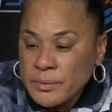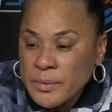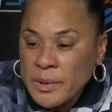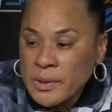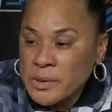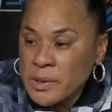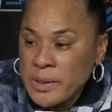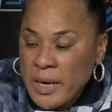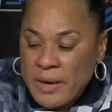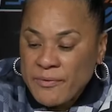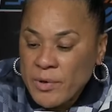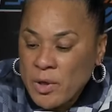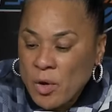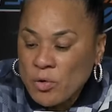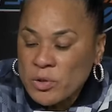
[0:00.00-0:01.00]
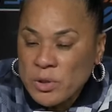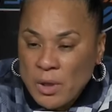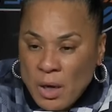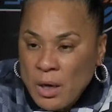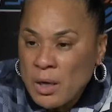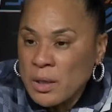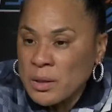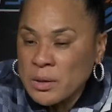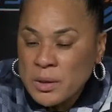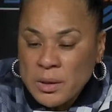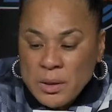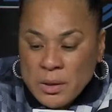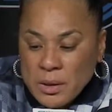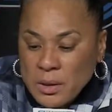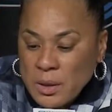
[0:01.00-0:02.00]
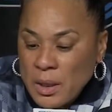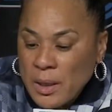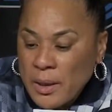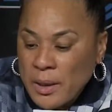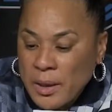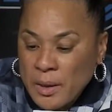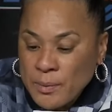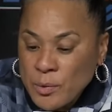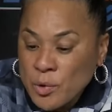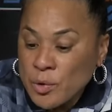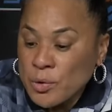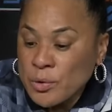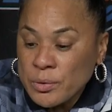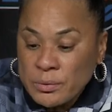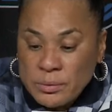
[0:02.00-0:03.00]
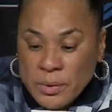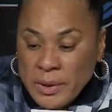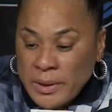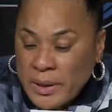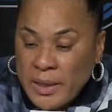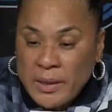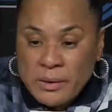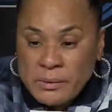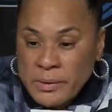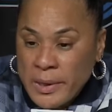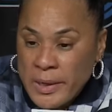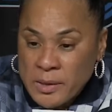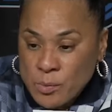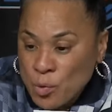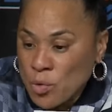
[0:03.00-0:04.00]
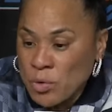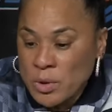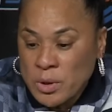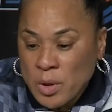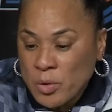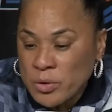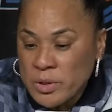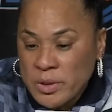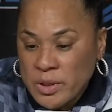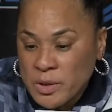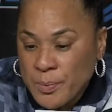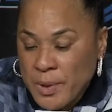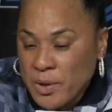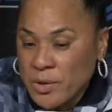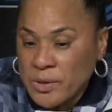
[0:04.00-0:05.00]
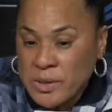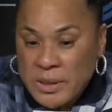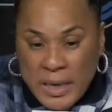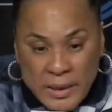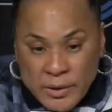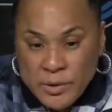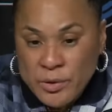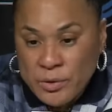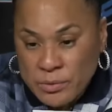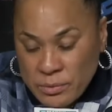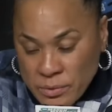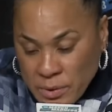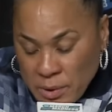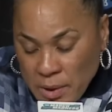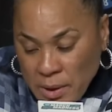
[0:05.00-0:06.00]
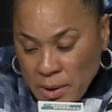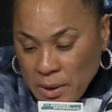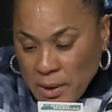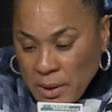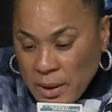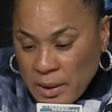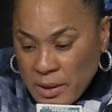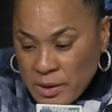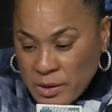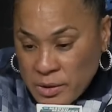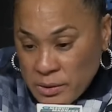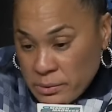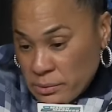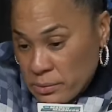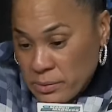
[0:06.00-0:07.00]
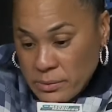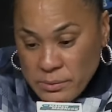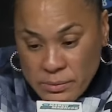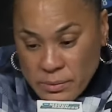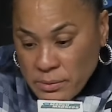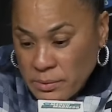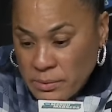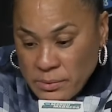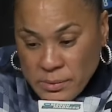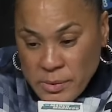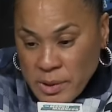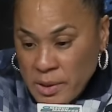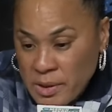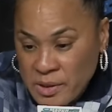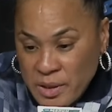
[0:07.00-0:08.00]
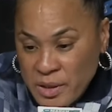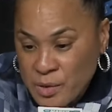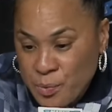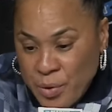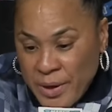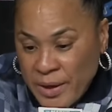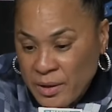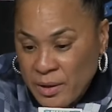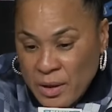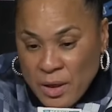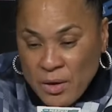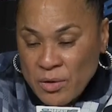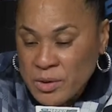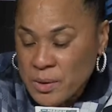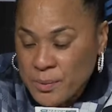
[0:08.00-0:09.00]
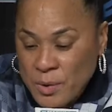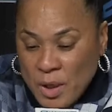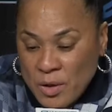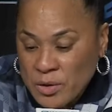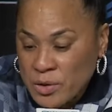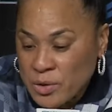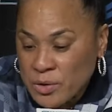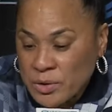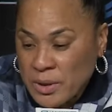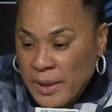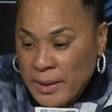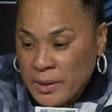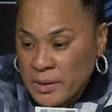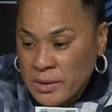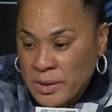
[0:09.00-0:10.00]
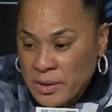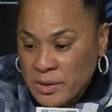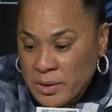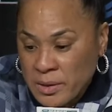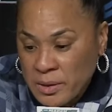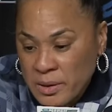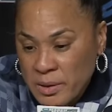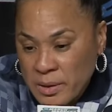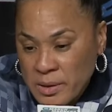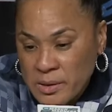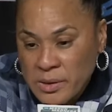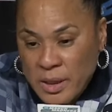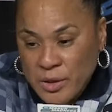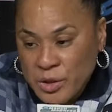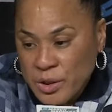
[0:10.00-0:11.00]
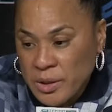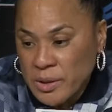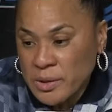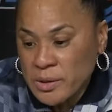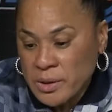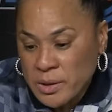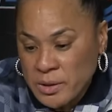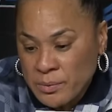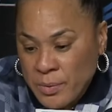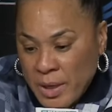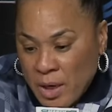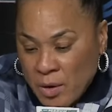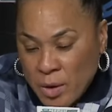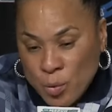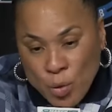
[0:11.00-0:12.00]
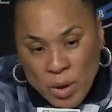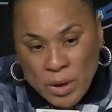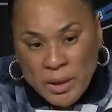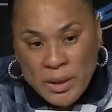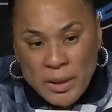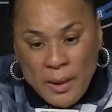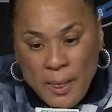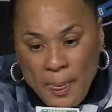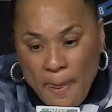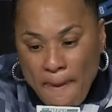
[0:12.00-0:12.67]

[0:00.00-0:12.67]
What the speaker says: It's having Coach Law, who again has more coaching experience than I do. And this is bringing along some youngsters like Khadija Sessions and Mary Woolley.